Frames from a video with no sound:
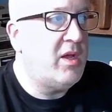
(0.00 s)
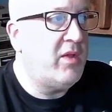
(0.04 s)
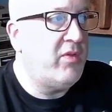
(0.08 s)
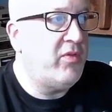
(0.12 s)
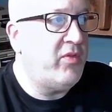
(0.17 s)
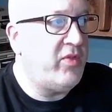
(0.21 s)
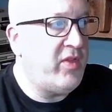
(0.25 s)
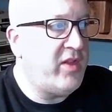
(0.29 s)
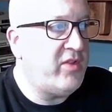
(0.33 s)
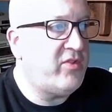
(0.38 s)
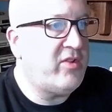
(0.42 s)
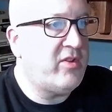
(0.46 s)

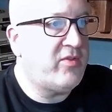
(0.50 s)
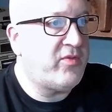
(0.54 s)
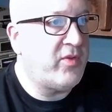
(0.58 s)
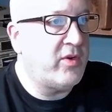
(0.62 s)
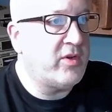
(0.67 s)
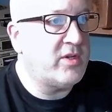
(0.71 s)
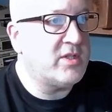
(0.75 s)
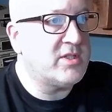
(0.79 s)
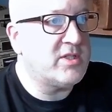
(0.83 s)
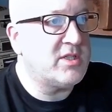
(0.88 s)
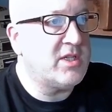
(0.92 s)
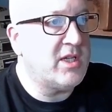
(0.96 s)
This is
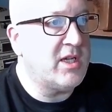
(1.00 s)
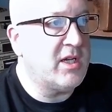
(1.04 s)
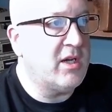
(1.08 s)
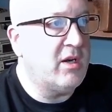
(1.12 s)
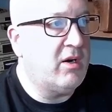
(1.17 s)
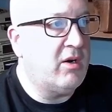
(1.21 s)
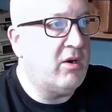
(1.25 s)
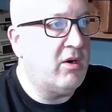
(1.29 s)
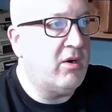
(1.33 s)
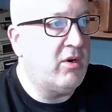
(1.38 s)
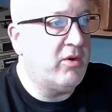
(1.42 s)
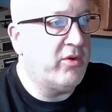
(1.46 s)
focusing
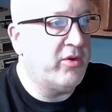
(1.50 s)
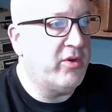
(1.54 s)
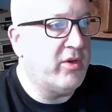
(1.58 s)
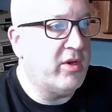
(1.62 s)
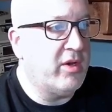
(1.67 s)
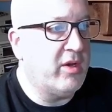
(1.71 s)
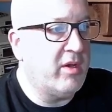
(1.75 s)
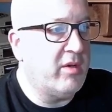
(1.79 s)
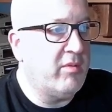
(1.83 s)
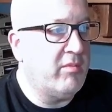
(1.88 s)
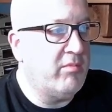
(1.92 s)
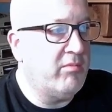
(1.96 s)

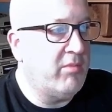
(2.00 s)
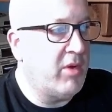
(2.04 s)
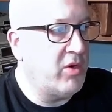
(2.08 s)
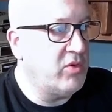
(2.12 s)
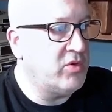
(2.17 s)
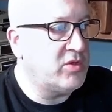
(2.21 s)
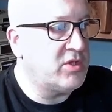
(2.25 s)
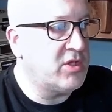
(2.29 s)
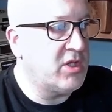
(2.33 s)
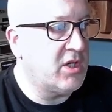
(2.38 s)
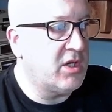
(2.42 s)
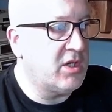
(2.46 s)
on
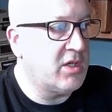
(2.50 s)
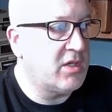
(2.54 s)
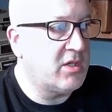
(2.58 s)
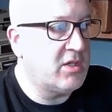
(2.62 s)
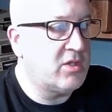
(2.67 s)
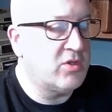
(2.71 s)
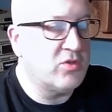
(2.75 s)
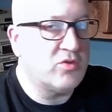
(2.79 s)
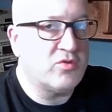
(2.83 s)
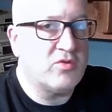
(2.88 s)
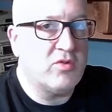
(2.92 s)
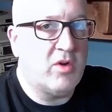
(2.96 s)
motor
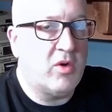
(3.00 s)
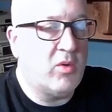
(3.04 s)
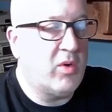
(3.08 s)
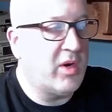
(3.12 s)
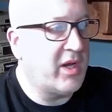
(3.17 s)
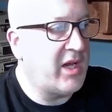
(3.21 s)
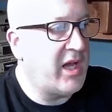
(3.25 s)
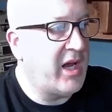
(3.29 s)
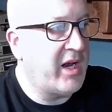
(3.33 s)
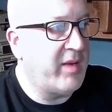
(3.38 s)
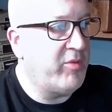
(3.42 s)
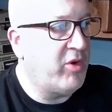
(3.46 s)
control.
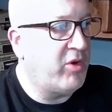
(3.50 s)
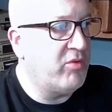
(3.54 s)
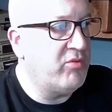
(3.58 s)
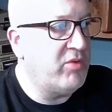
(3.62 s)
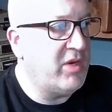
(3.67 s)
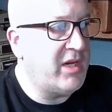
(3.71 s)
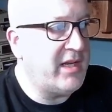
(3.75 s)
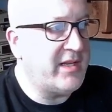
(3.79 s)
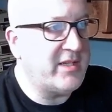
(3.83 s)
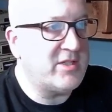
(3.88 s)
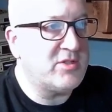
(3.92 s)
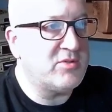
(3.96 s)
Again, I'm not
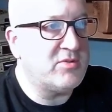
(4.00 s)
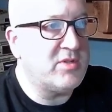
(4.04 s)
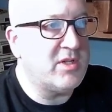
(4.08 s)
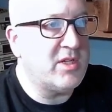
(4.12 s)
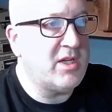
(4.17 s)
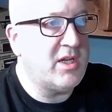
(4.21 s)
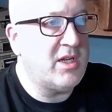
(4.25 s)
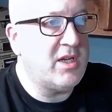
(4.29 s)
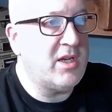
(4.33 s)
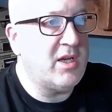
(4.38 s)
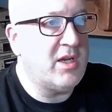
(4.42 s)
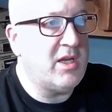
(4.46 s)
really interested
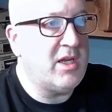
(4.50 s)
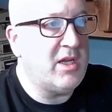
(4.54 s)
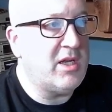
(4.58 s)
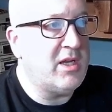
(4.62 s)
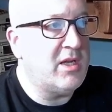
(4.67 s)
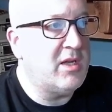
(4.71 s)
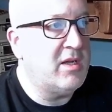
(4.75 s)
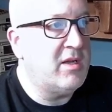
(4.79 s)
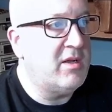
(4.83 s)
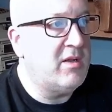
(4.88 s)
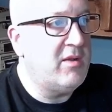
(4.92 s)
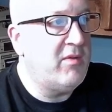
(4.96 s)
in
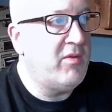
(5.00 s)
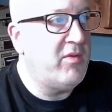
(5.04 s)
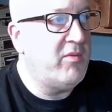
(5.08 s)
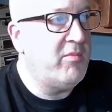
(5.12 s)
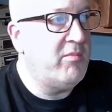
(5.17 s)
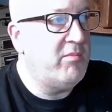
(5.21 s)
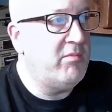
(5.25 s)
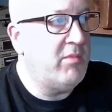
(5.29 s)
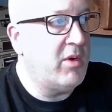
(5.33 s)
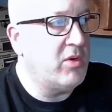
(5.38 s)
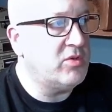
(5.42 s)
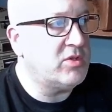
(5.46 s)
the
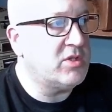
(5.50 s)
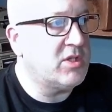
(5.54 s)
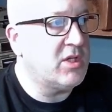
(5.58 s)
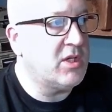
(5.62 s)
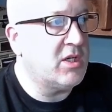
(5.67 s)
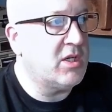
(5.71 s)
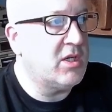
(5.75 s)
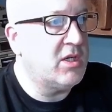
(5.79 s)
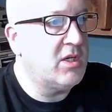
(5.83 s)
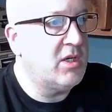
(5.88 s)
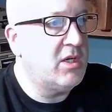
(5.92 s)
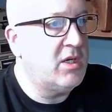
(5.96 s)

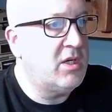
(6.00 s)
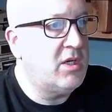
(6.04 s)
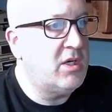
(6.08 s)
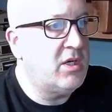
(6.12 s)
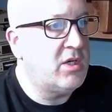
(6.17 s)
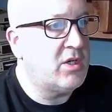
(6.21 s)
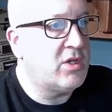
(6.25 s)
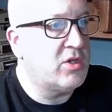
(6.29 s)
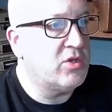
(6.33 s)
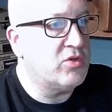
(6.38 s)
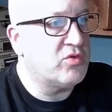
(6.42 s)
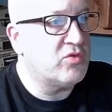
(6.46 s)
motor
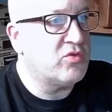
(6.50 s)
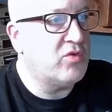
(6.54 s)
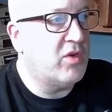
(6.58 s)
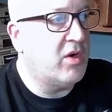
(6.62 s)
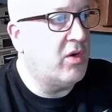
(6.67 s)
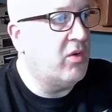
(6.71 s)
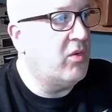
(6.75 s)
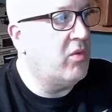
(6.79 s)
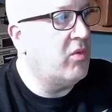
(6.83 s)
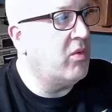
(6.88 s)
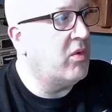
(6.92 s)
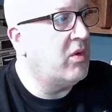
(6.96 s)

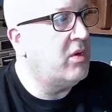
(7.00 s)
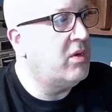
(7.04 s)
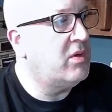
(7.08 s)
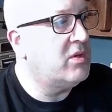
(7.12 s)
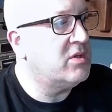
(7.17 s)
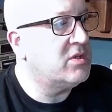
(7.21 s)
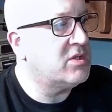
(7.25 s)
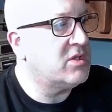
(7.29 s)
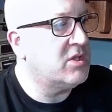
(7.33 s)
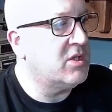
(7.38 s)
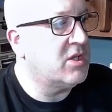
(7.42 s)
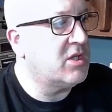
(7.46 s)
control
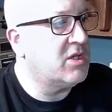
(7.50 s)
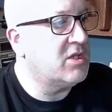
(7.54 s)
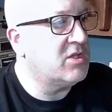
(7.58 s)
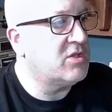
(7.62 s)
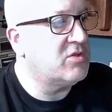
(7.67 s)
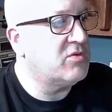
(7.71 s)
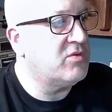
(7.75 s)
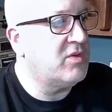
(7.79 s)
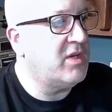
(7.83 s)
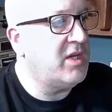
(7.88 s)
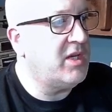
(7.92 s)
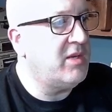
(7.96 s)

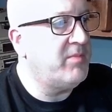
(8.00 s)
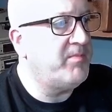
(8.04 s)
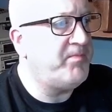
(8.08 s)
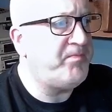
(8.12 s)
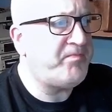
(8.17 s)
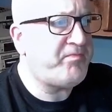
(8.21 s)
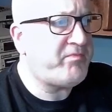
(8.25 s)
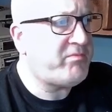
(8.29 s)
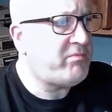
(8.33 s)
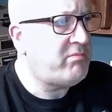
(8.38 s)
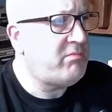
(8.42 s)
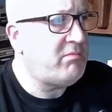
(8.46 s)
circuitry.
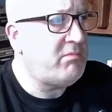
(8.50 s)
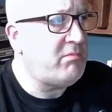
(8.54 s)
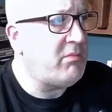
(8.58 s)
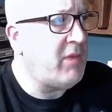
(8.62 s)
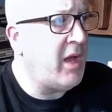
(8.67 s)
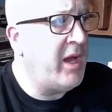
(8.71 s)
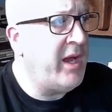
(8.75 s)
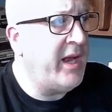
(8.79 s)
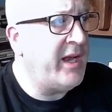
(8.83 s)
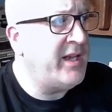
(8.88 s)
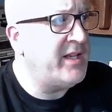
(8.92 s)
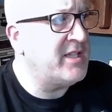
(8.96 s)

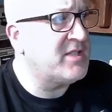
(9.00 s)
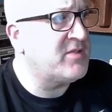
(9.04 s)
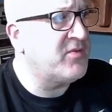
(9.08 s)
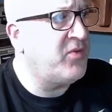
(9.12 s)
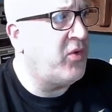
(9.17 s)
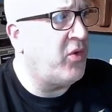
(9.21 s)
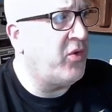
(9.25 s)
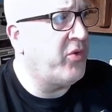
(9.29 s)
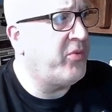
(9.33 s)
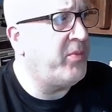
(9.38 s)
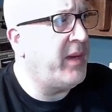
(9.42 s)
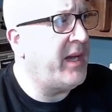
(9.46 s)
And then this
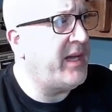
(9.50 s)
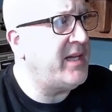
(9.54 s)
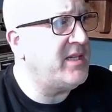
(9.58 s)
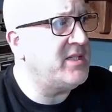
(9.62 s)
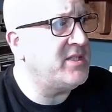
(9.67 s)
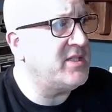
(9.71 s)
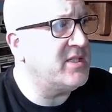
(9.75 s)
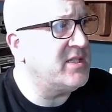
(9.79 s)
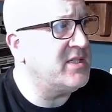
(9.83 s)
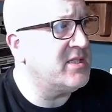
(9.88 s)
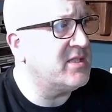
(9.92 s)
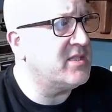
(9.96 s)
fourth
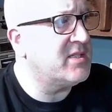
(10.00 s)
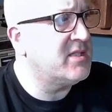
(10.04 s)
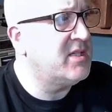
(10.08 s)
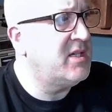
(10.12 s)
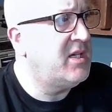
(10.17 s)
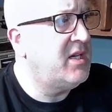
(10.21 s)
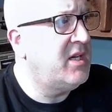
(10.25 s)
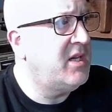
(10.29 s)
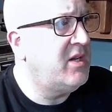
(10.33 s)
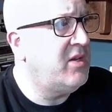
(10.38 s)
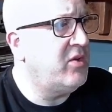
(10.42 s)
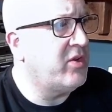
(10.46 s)
page is
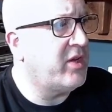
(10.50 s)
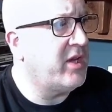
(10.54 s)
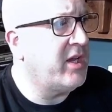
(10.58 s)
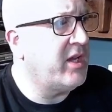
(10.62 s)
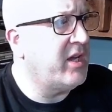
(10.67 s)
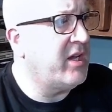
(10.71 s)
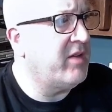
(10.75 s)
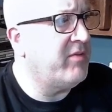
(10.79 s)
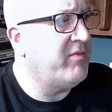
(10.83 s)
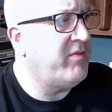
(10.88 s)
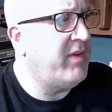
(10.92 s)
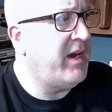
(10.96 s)
looking at